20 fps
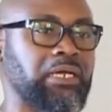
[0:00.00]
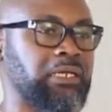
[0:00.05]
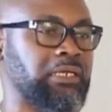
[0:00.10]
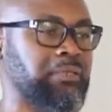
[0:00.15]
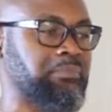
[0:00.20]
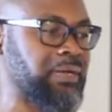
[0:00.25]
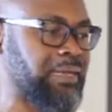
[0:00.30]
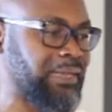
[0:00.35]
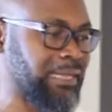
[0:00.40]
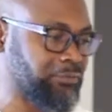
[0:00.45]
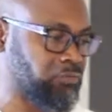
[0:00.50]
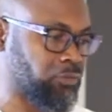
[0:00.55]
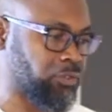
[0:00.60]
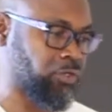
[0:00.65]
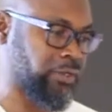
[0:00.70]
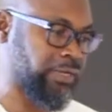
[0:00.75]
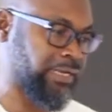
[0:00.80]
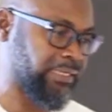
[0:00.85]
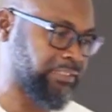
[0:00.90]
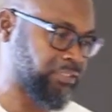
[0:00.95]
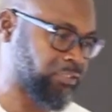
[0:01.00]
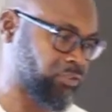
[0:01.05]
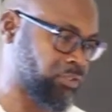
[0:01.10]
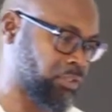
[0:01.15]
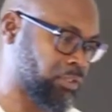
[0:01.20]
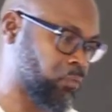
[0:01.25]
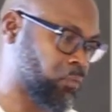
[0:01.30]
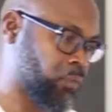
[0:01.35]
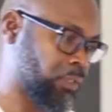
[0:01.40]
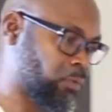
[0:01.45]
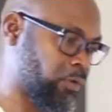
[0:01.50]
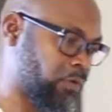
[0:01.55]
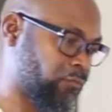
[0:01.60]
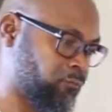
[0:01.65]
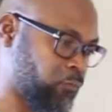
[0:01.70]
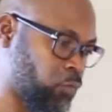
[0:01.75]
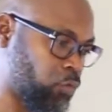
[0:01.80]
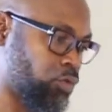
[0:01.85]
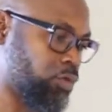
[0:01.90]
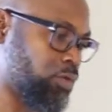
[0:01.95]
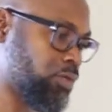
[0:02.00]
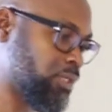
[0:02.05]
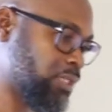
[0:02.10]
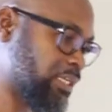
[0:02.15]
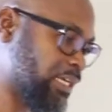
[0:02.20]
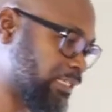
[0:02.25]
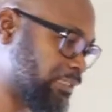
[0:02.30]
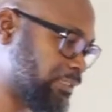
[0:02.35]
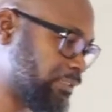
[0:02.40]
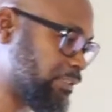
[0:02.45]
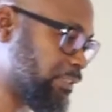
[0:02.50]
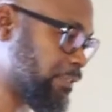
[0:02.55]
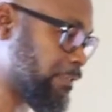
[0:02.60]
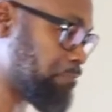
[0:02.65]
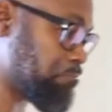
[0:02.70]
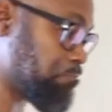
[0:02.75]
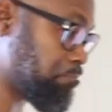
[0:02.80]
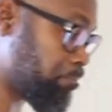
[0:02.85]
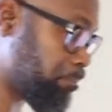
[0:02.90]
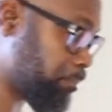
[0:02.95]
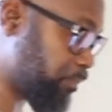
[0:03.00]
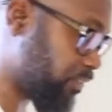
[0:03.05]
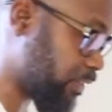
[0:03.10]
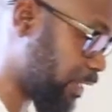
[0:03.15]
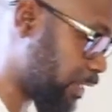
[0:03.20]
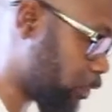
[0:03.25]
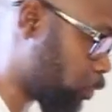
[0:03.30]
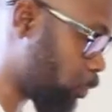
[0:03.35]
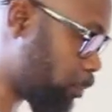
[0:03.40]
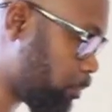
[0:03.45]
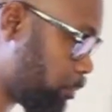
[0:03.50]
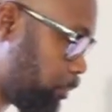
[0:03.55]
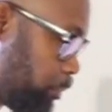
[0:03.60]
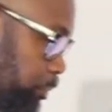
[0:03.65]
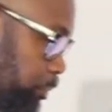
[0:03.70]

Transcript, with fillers: In my last working organization, we were 4 that started up.